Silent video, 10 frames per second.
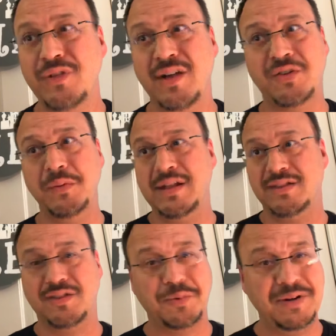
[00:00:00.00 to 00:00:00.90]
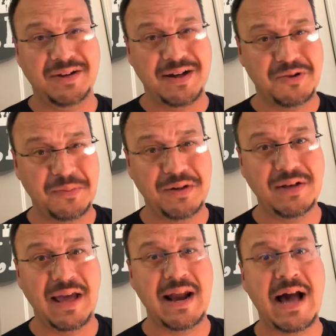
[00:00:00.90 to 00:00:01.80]
so we get the 3 taco meal,
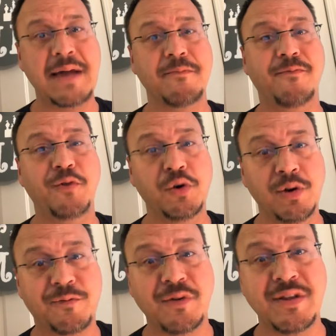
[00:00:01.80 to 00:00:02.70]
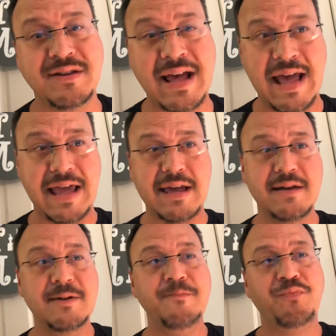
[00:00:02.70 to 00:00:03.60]
and I am full for the day.
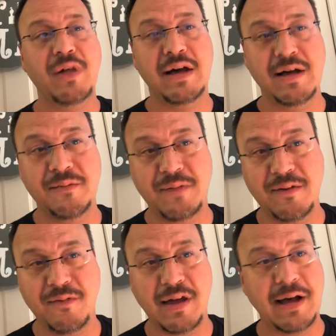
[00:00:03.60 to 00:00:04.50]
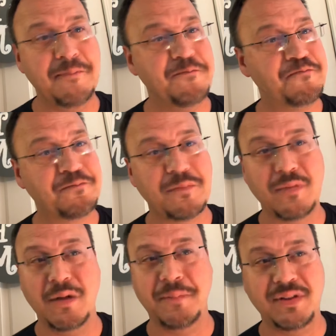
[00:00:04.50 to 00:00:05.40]

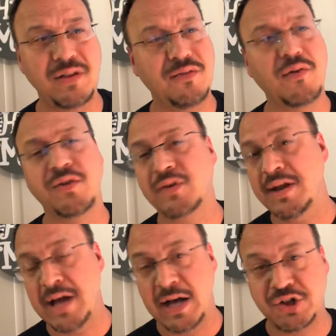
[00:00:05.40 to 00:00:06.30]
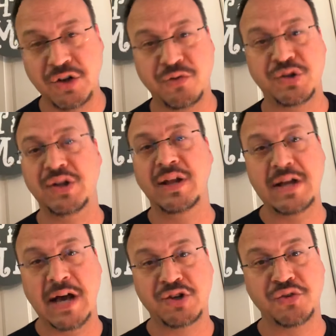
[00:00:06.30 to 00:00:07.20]
But you've also got nachos, which you can get
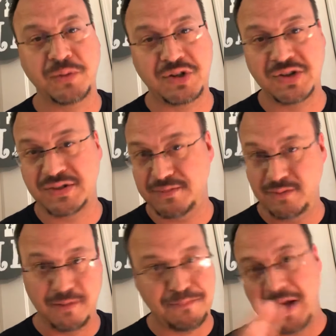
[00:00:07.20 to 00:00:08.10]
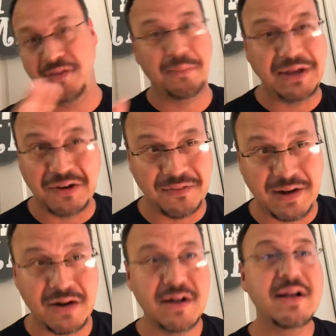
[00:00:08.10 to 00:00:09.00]
nachos with just pile the meat on
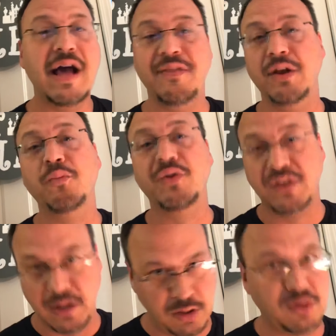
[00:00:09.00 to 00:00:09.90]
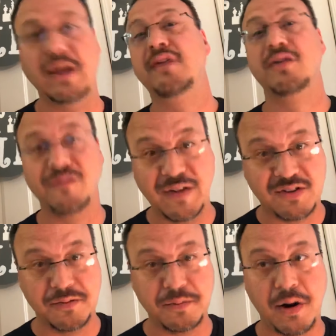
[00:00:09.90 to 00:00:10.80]
there, and then once again take it to the
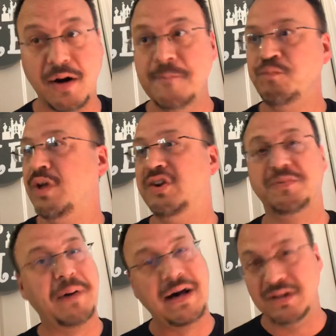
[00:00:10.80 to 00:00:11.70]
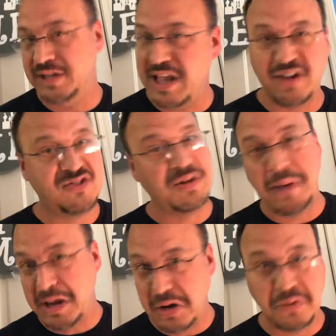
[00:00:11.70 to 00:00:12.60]
fixins bar and just pile lettuce,
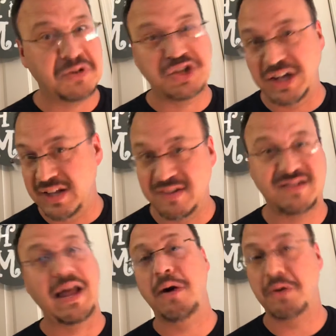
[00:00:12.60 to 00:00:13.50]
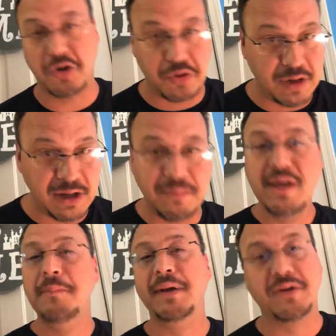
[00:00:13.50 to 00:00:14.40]
tomato, cheese, sour cream,
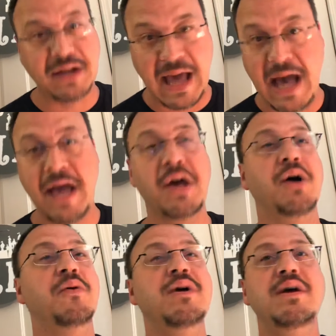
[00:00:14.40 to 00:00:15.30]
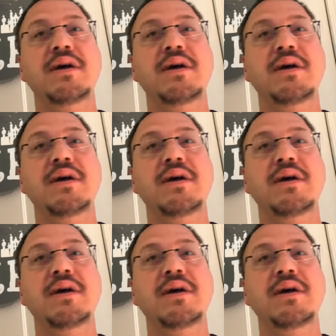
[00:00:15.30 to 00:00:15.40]
pico de gallo.